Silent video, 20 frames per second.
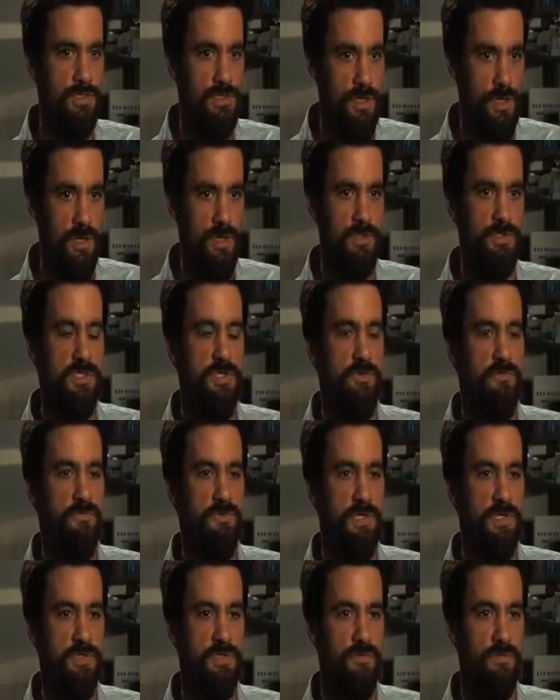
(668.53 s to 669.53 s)
toxic
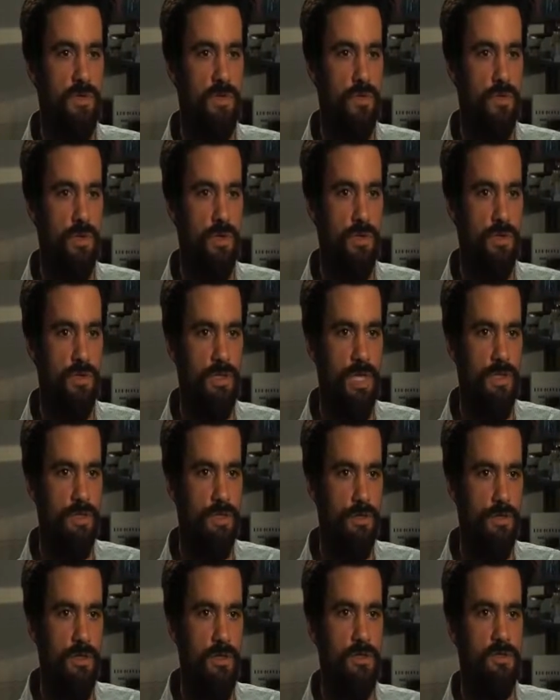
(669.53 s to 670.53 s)
effects of the oil and the
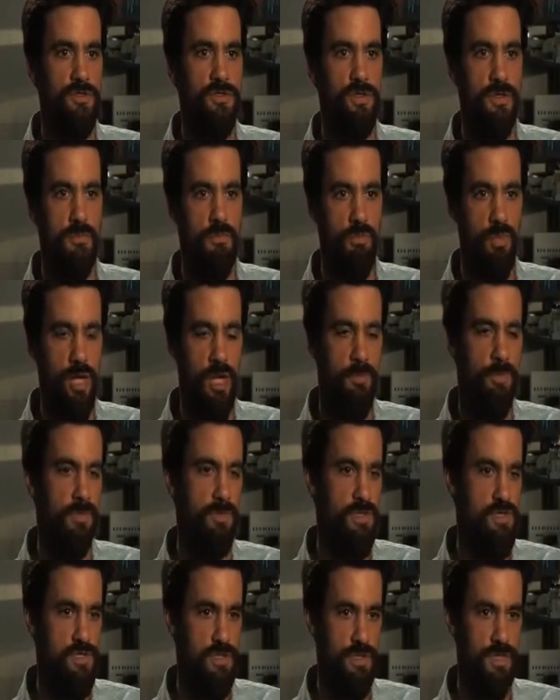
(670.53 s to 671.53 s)
long-term
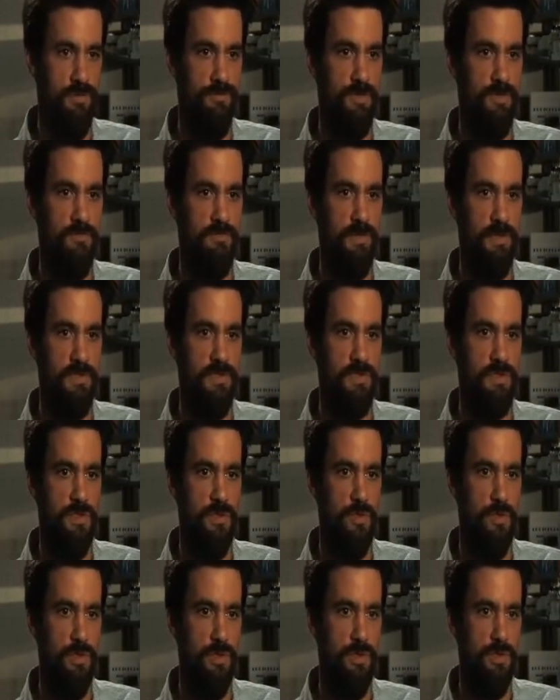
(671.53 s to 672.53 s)
population-level effects of
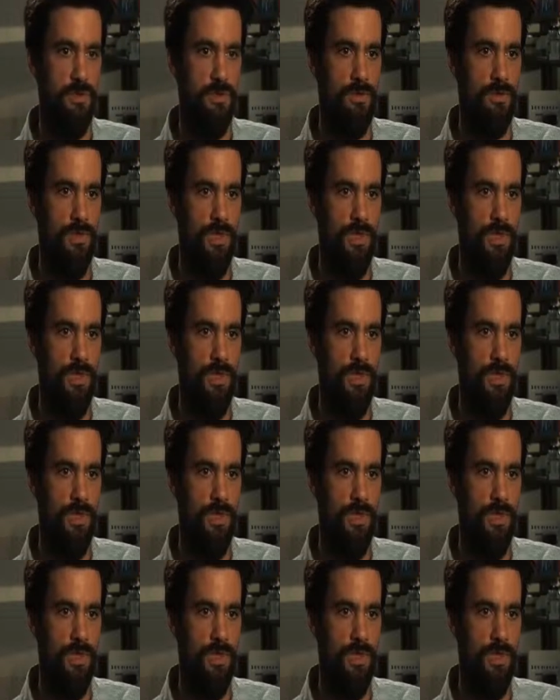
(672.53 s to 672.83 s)
the oil.